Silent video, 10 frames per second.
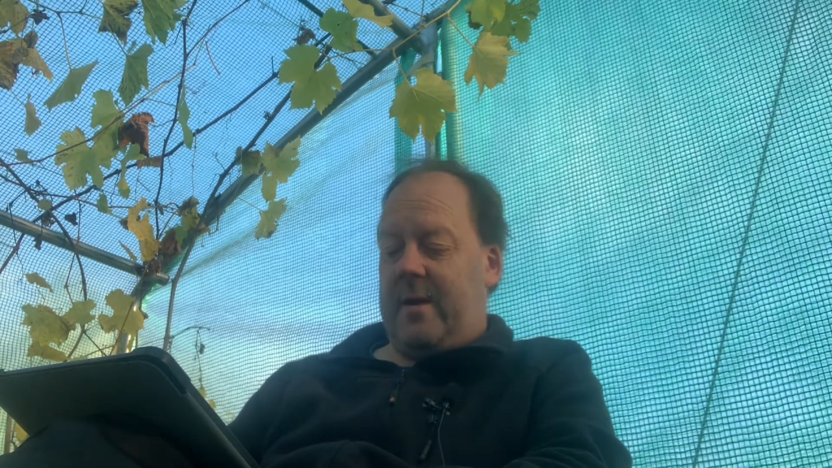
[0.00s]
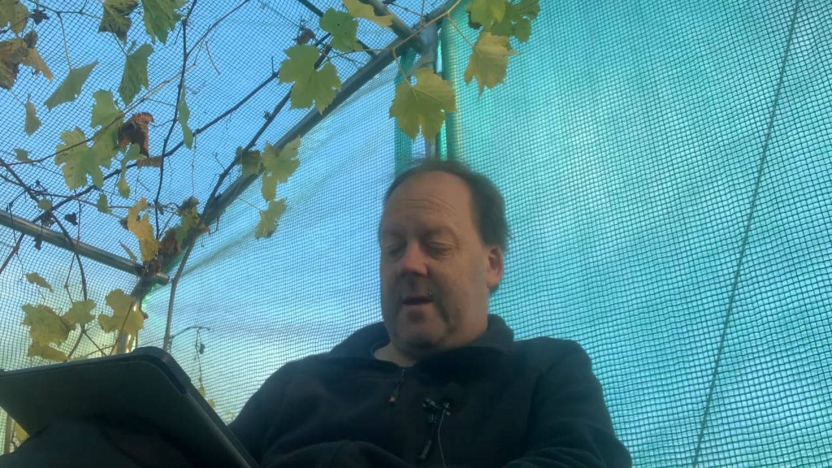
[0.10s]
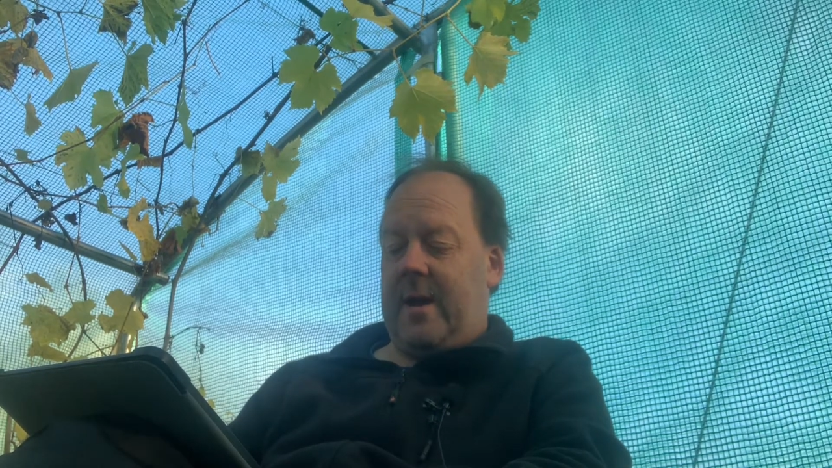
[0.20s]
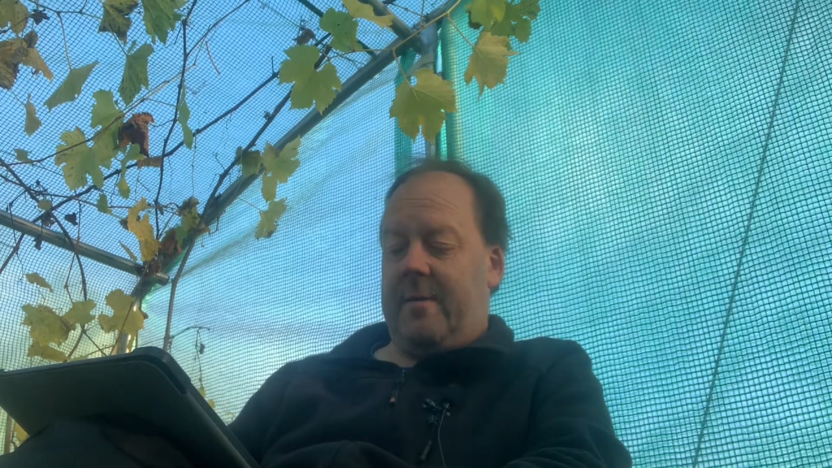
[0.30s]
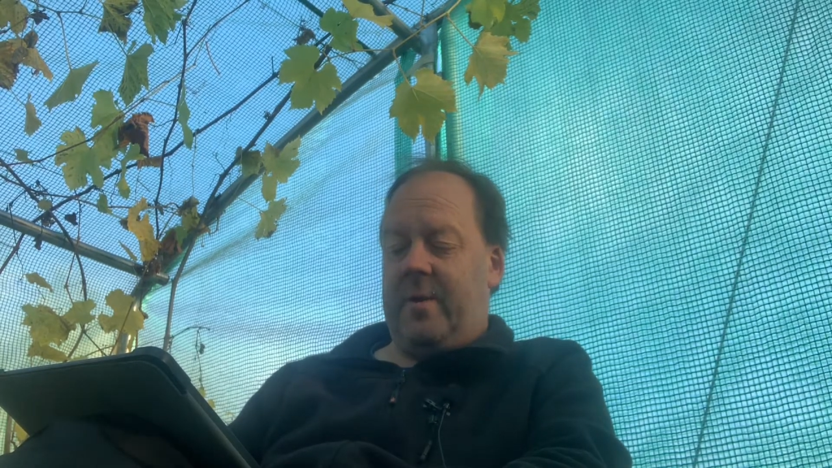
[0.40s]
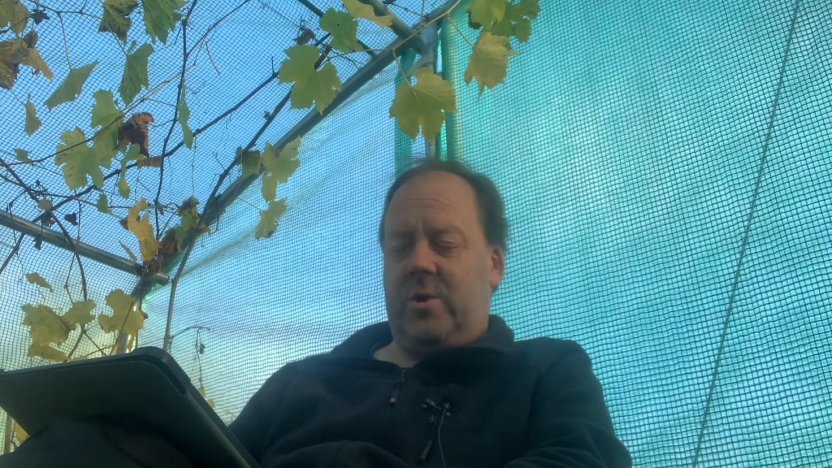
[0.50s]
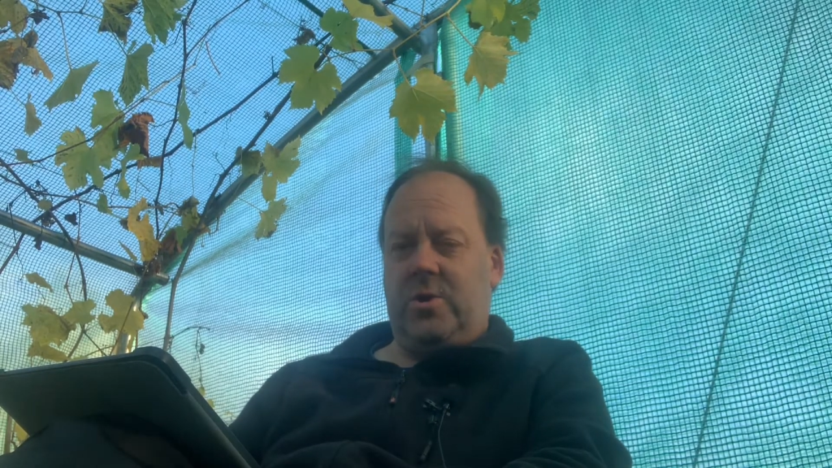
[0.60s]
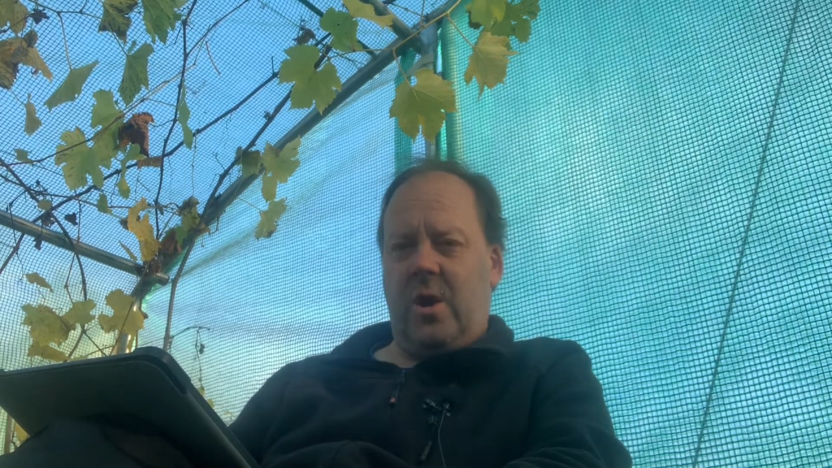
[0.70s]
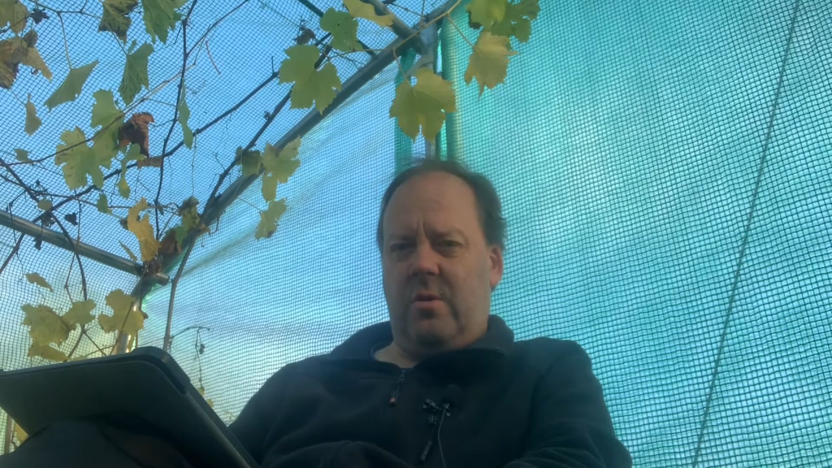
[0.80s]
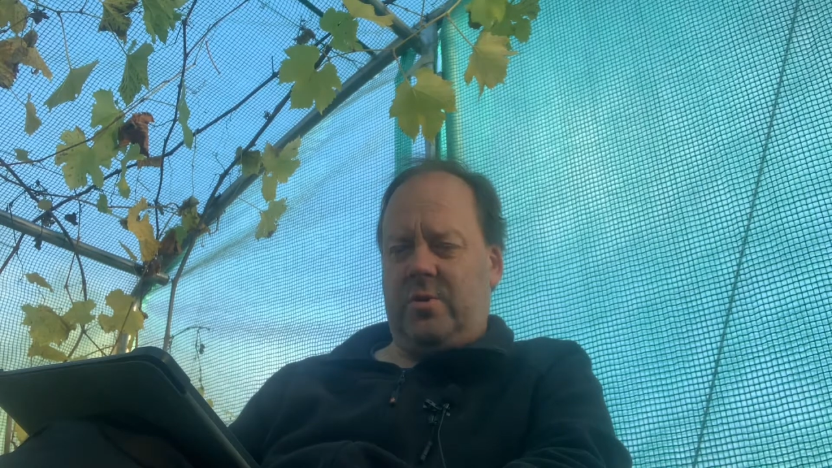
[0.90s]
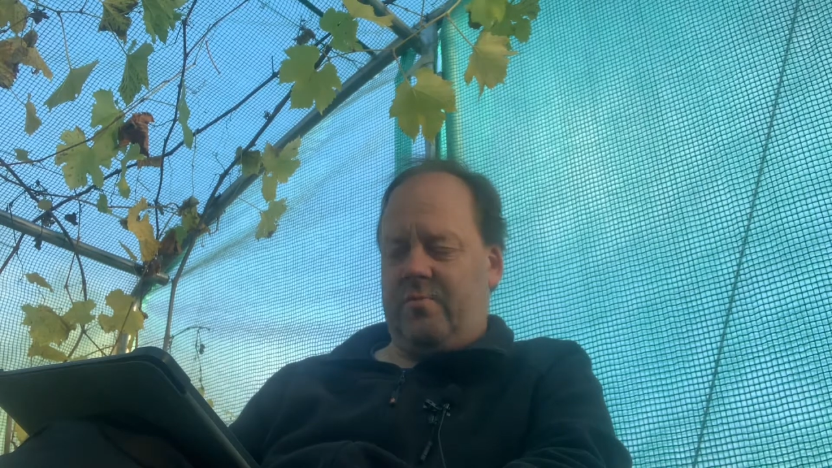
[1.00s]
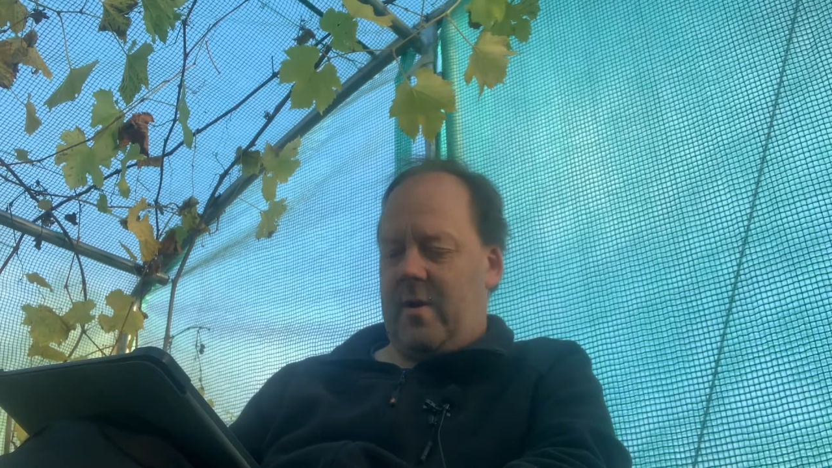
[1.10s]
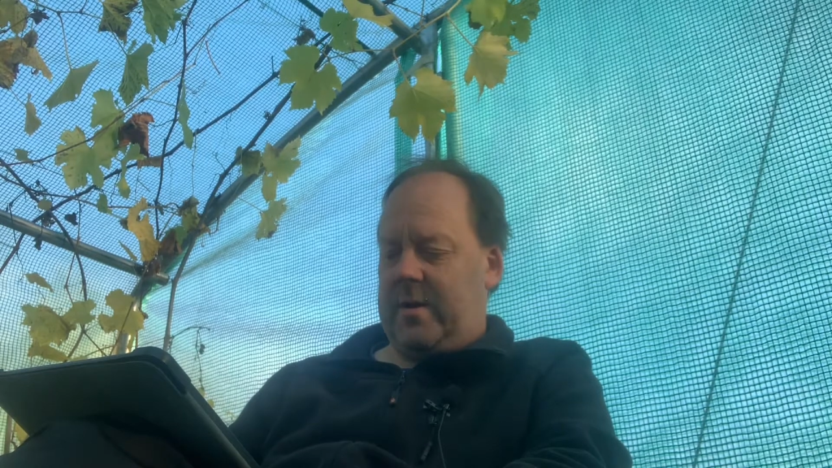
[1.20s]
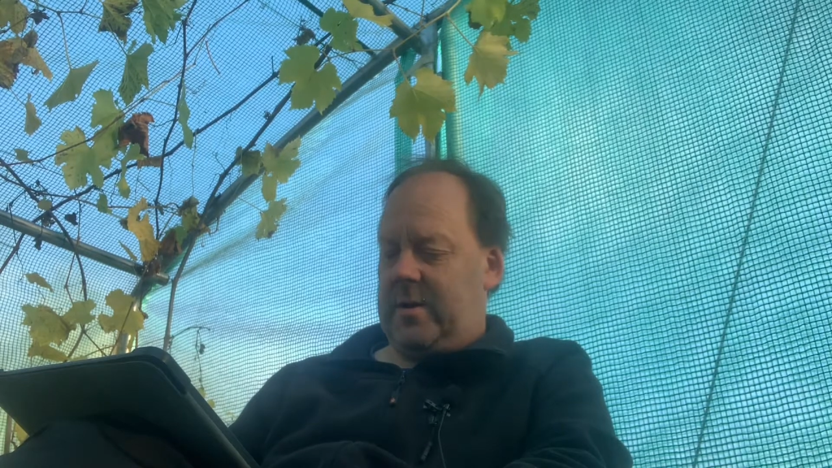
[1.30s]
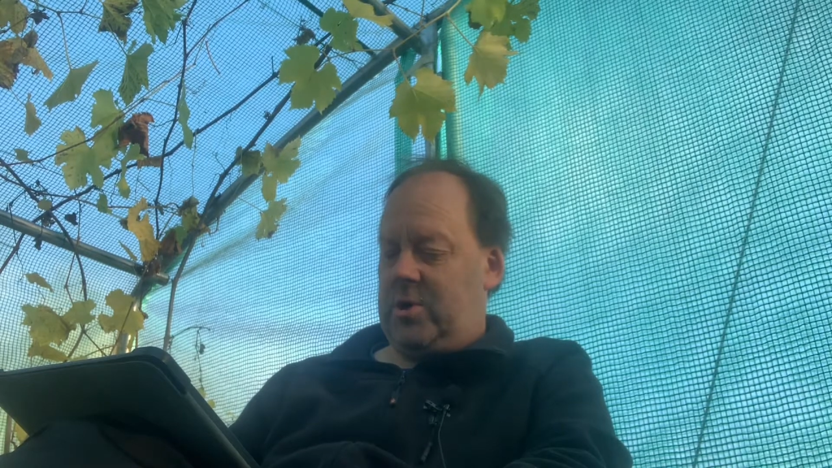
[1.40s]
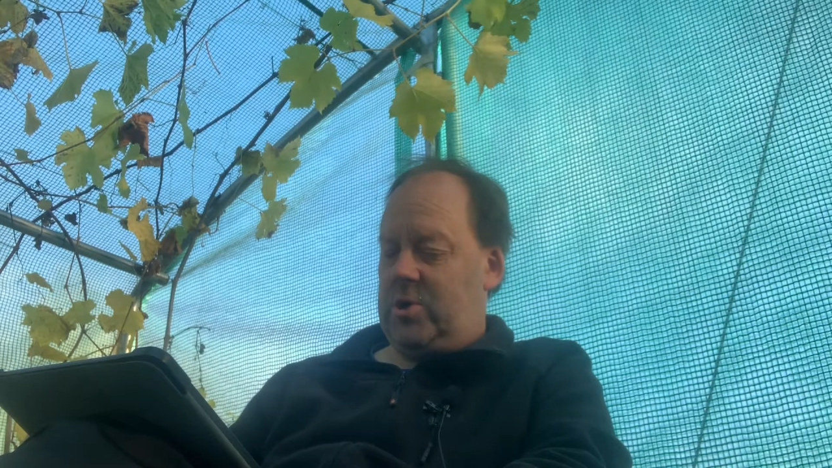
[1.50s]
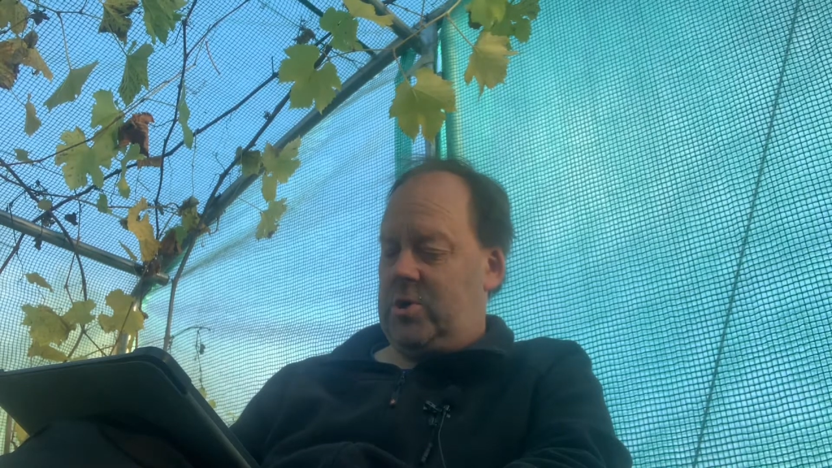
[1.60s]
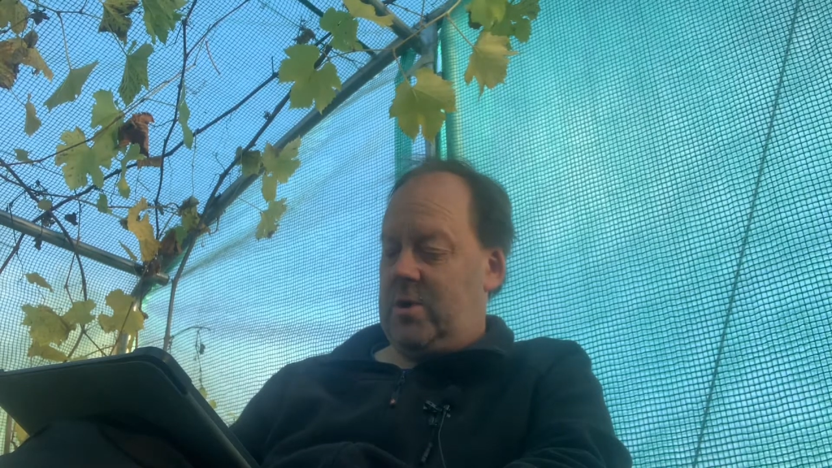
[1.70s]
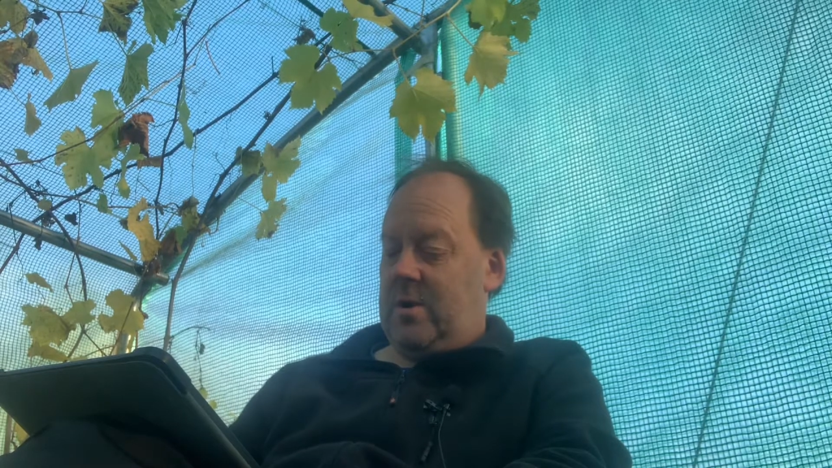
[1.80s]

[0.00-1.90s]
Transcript: of cabbage, loads of radish,